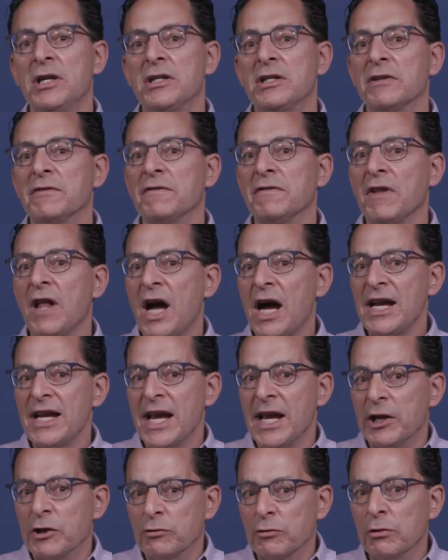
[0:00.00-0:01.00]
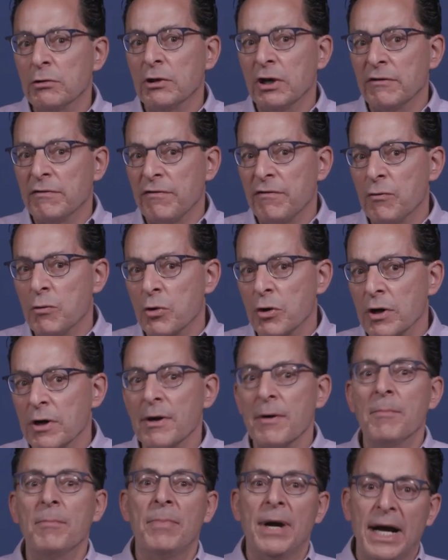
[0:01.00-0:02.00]
to fly a crew of
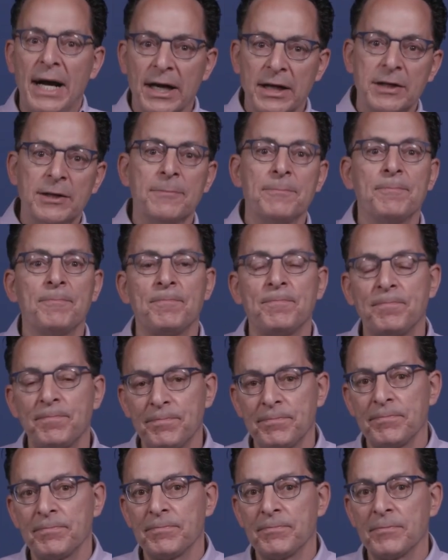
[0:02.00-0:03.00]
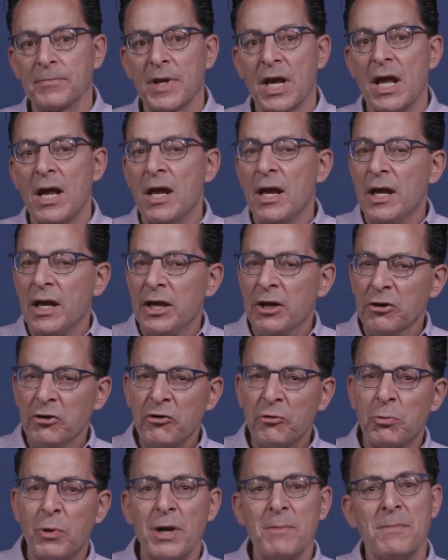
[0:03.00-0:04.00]
four back.
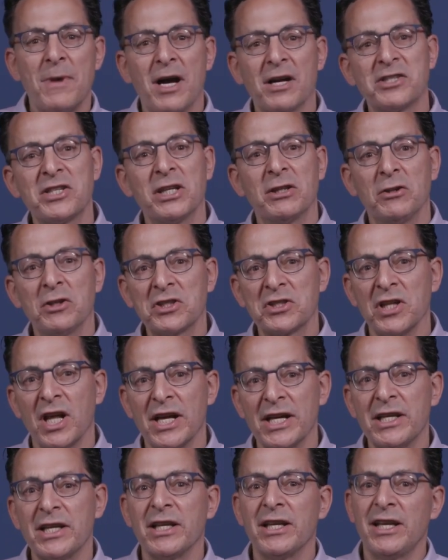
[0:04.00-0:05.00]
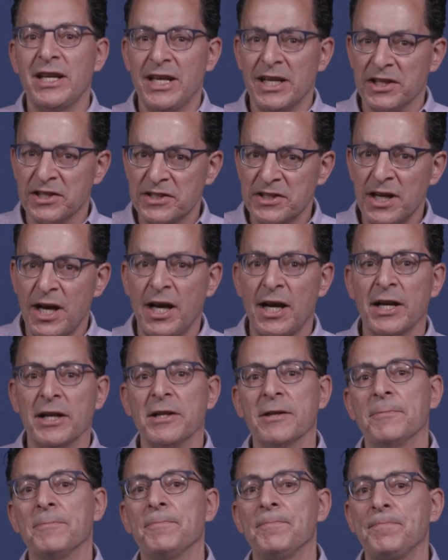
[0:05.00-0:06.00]
Here's what Moxie looks like
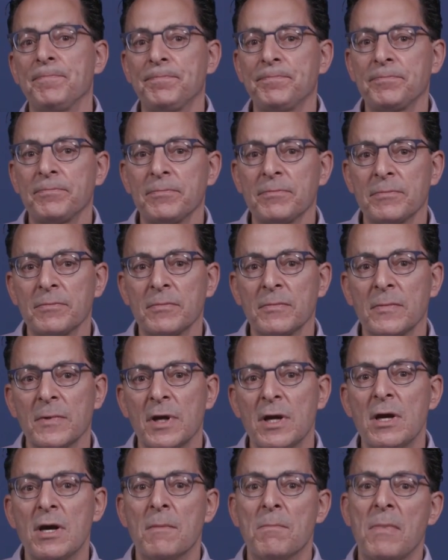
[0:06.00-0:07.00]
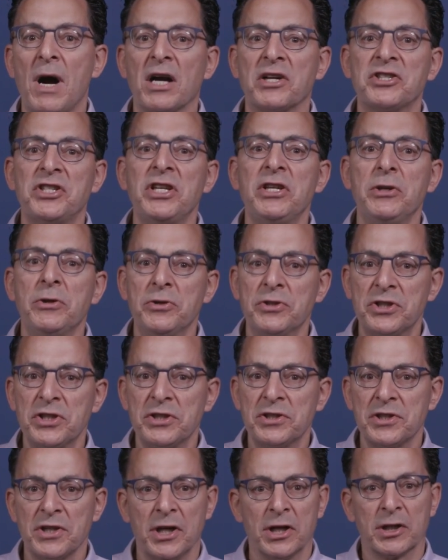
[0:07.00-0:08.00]
inside. Moxie
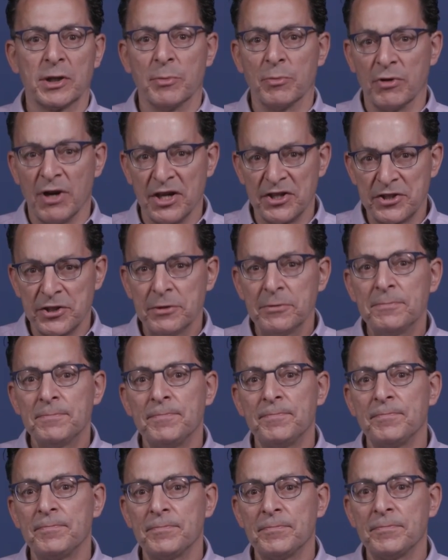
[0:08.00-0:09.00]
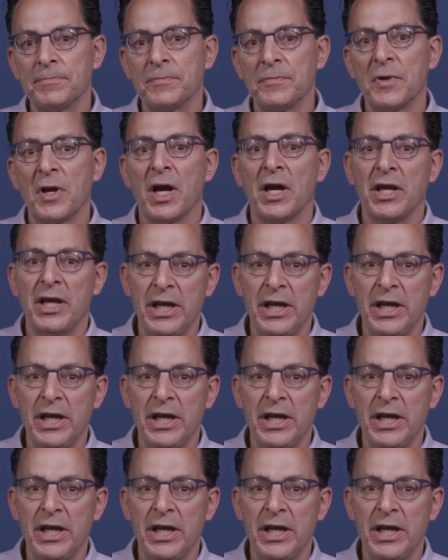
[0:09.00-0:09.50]
uses a compressor, a